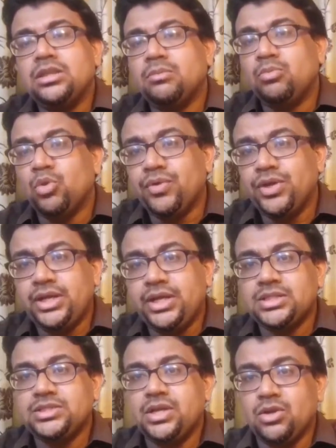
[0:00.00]
The Bowie-Dick
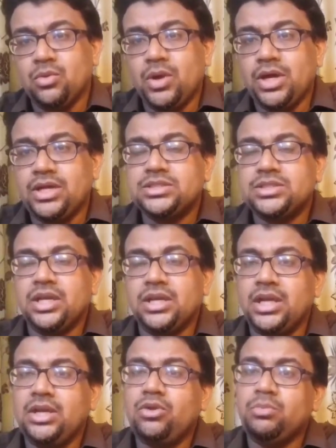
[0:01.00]
test requires a
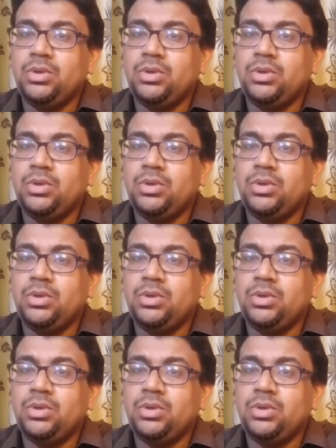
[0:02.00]
kit